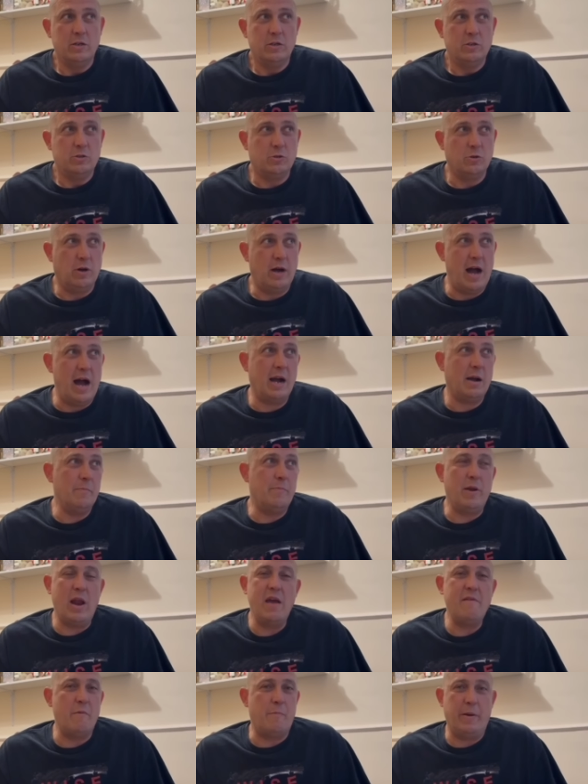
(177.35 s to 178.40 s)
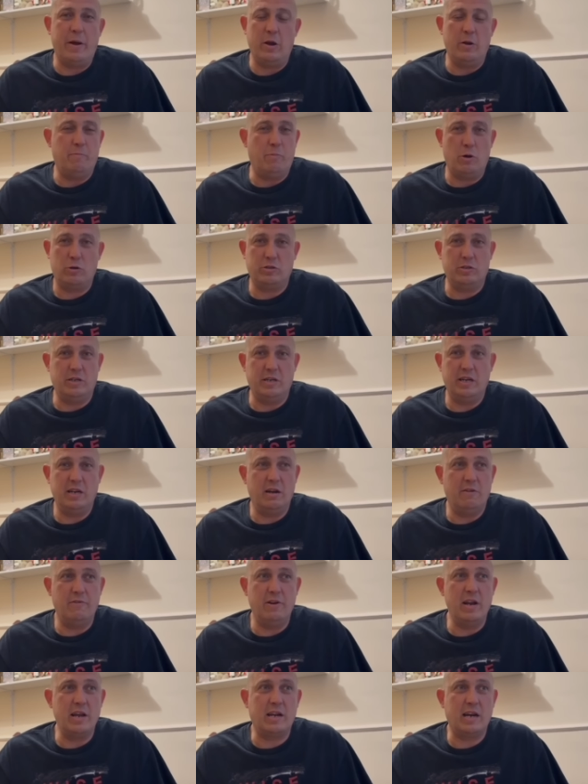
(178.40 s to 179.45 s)
So I can believe it being on Boxing Day, I
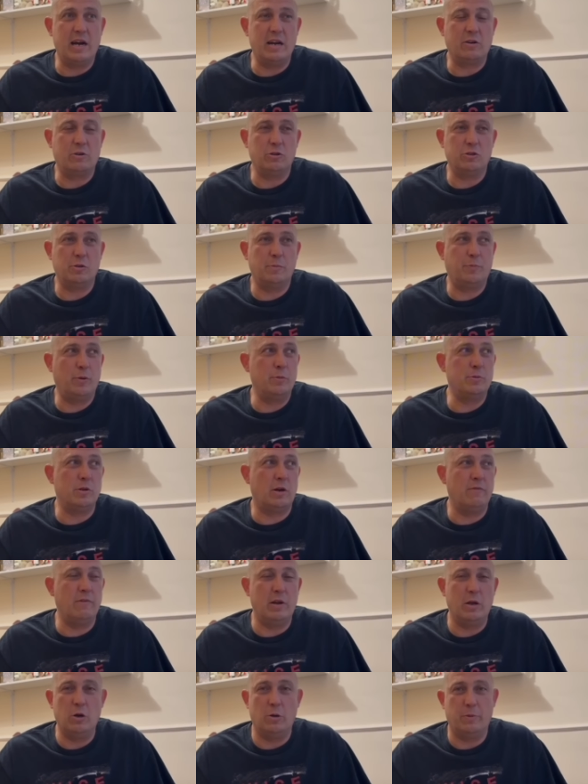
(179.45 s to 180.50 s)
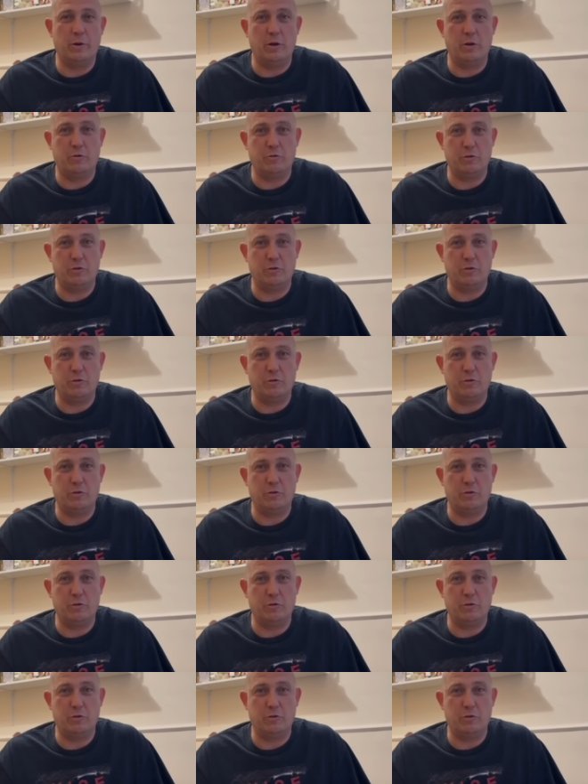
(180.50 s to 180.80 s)
really can, because the pubs aren't really open on a